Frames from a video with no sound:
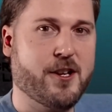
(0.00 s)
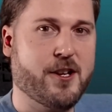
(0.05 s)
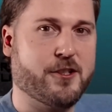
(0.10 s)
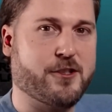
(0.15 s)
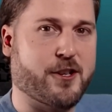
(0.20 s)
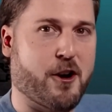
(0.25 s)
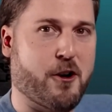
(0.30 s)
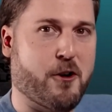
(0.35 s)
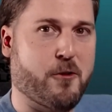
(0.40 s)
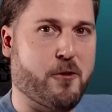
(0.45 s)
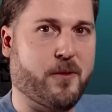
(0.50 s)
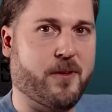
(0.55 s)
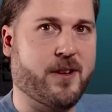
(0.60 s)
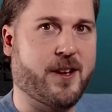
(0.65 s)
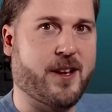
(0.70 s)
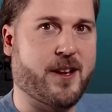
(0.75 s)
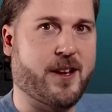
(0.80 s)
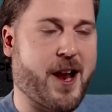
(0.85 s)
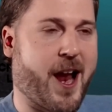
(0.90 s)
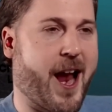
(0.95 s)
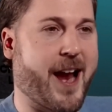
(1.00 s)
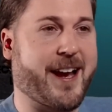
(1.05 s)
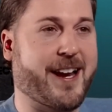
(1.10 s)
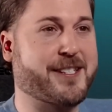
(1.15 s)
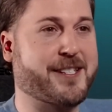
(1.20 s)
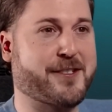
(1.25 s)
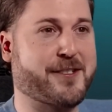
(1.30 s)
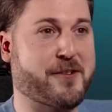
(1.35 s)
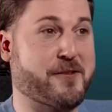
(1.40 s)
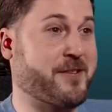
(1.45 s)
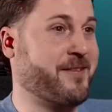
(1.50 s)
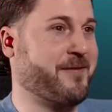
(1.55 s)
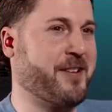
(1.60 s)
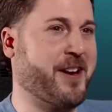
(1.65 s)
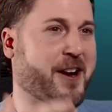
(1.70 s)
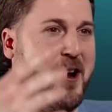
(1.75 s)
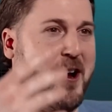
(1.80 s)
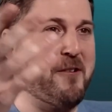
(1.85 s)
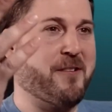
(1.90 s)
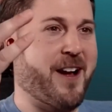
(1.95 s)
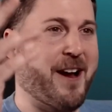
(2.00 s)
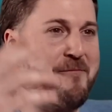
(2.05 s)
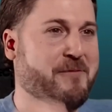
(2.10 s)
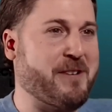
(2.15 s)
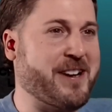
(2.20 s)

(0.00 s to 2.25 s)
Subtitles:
So I guess, you know,